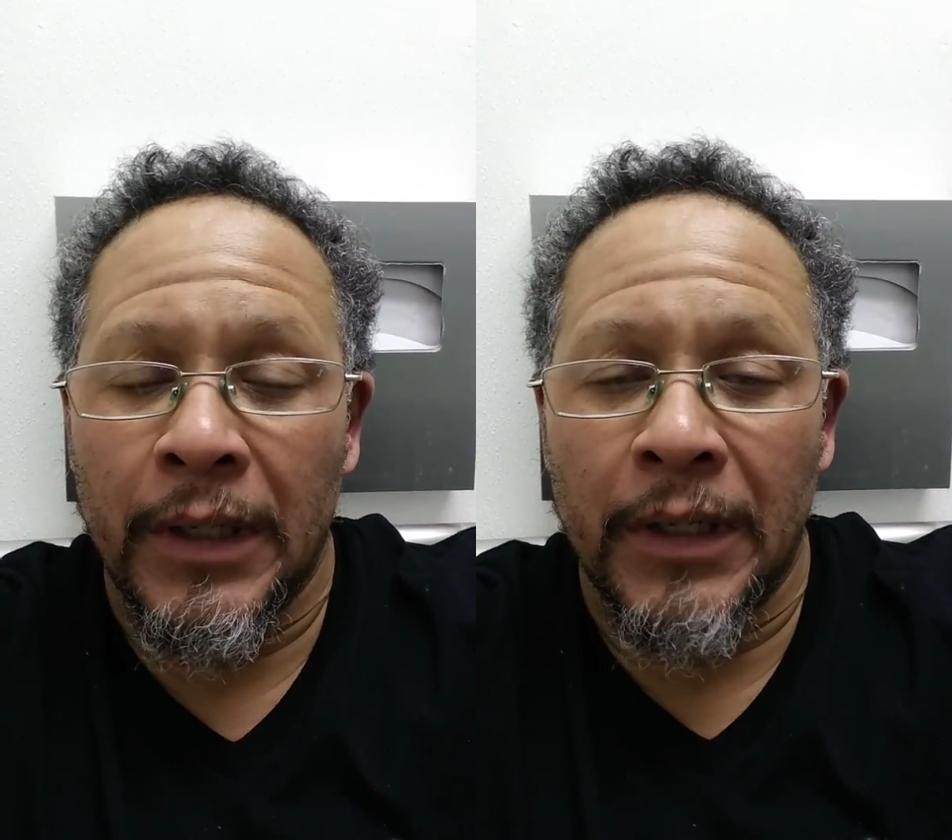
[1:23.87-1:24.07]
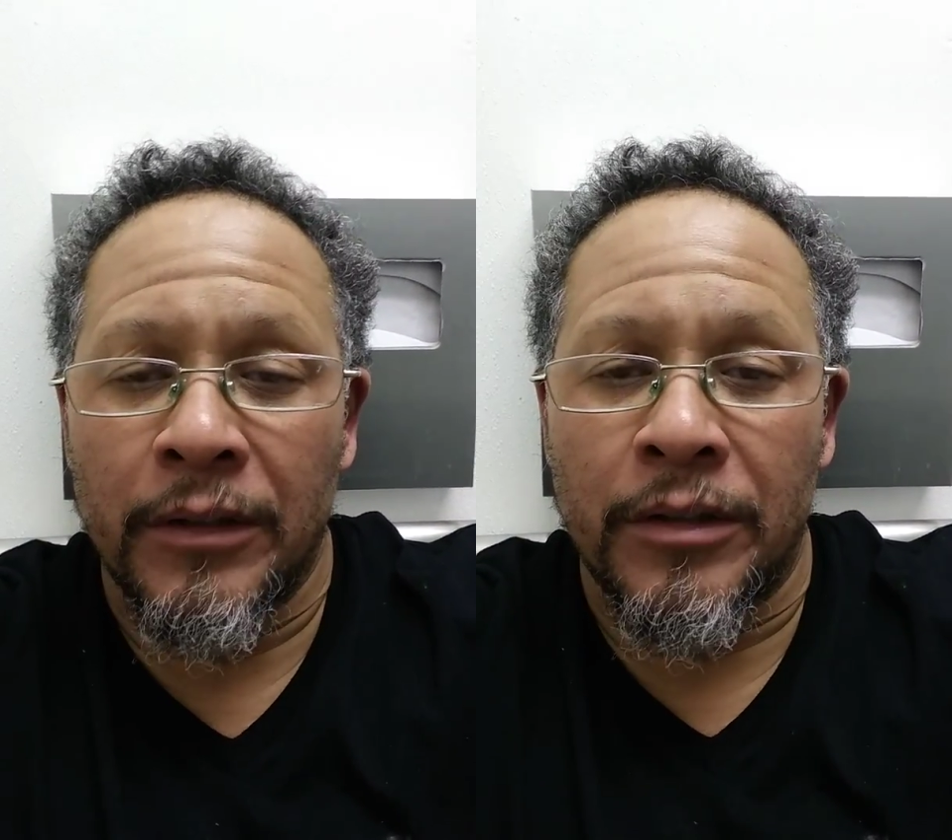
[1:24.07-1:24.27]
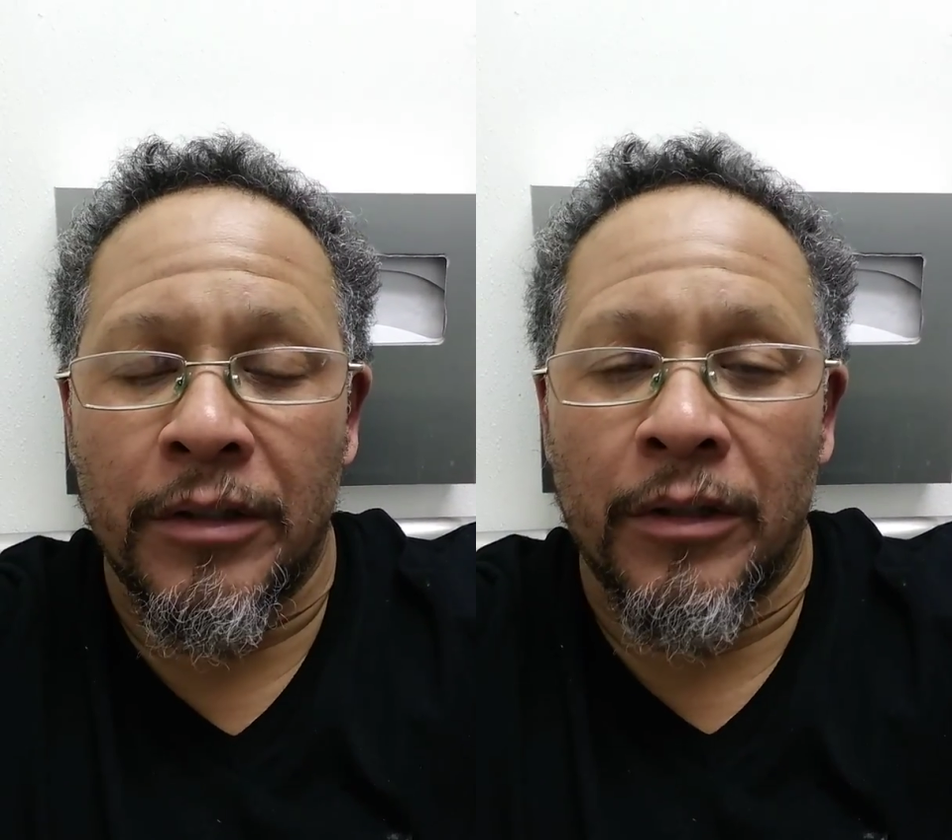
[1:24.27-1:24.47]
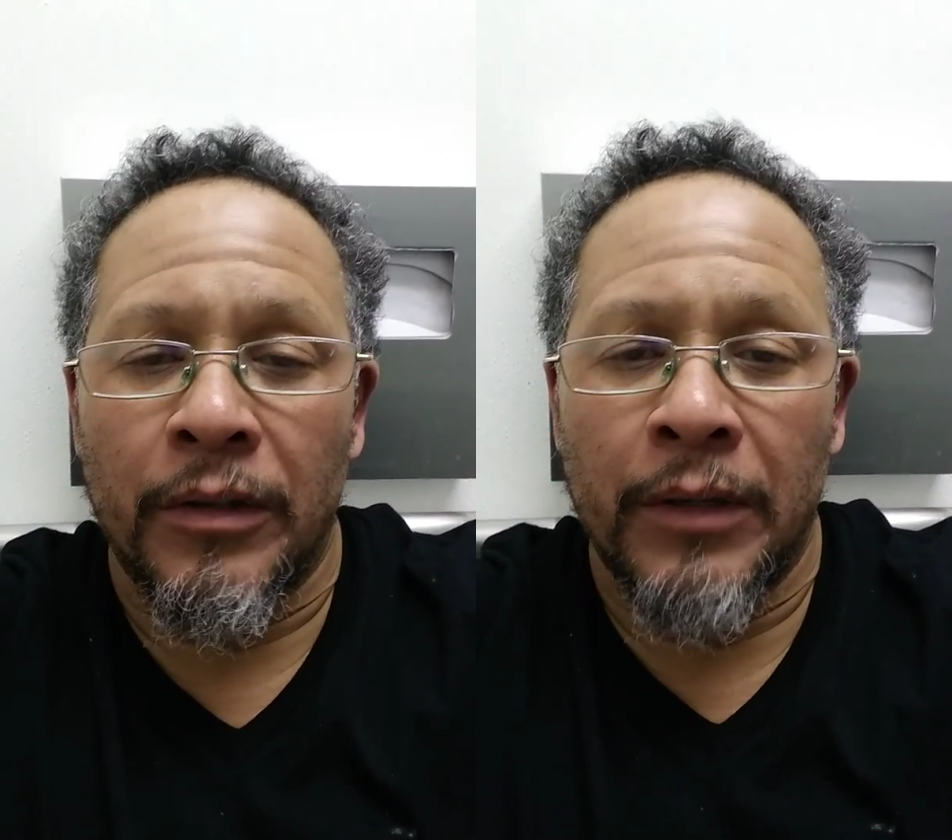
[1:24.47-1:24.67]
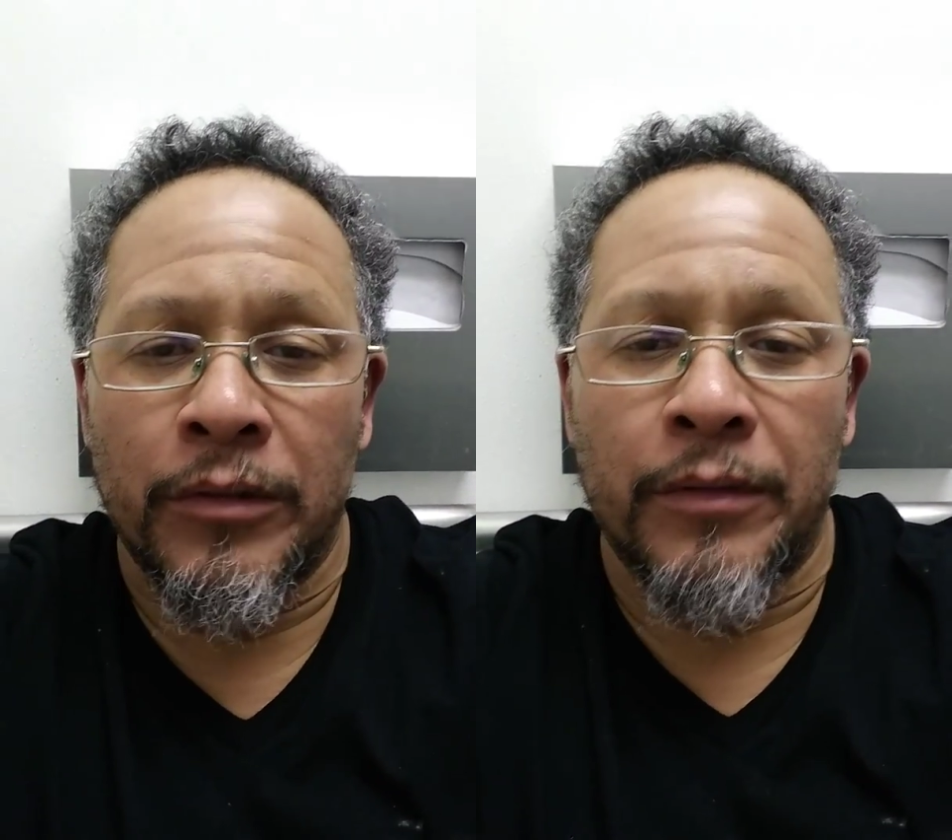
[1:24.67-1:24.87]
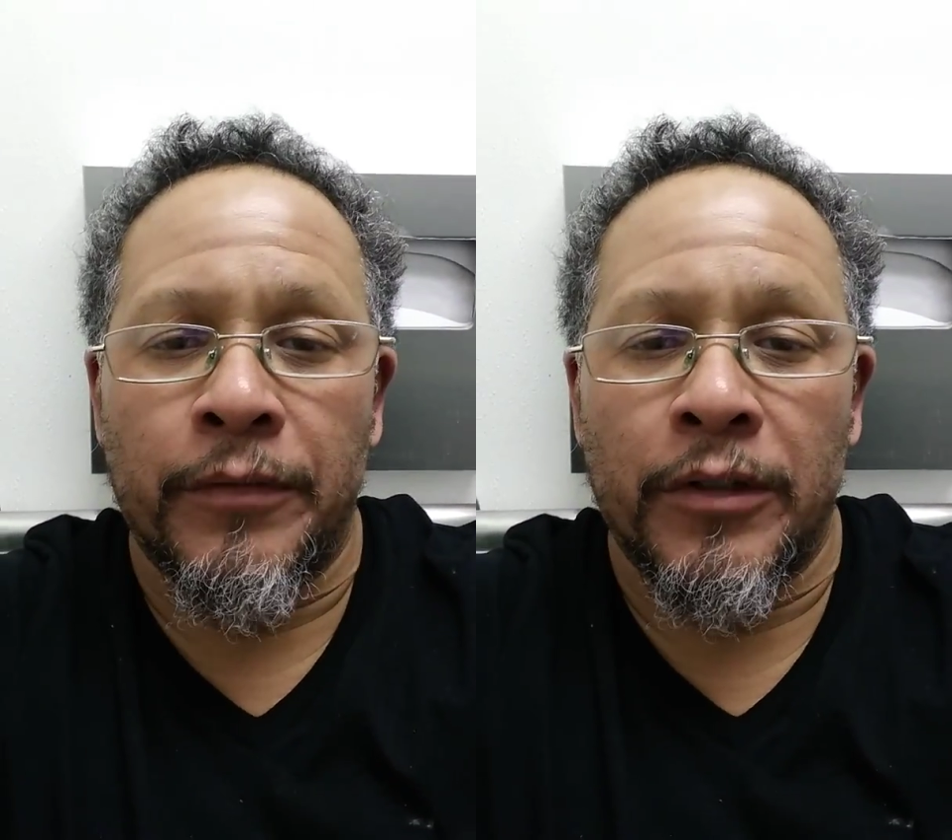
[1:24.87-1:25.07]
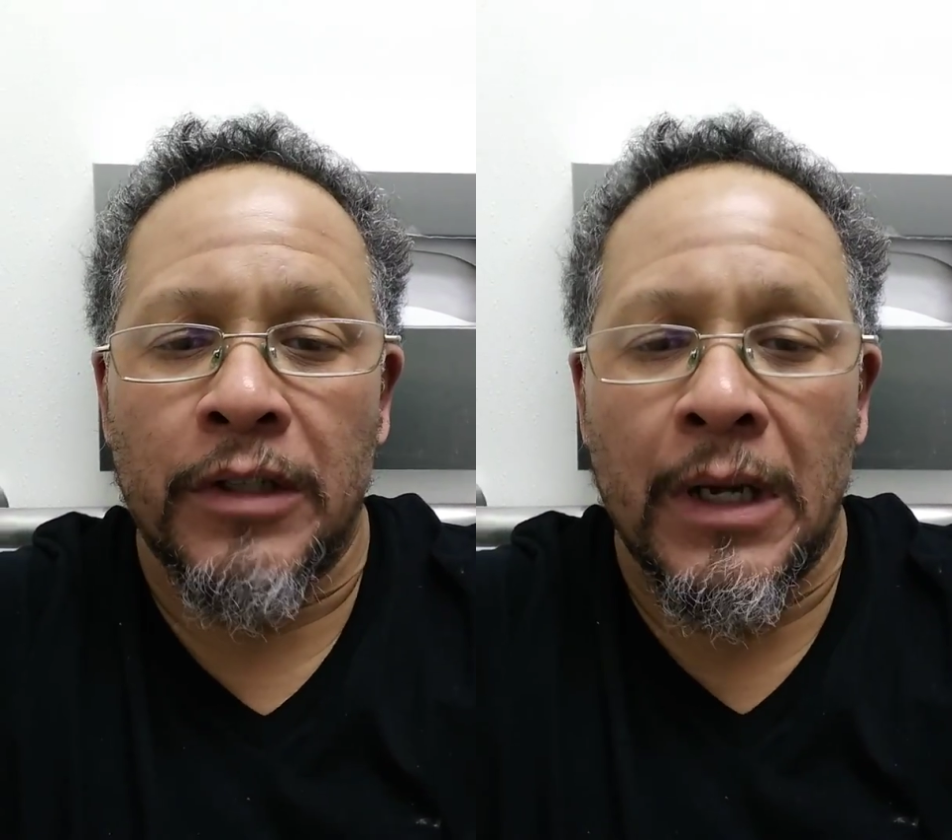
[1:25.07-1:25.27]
And so that was the first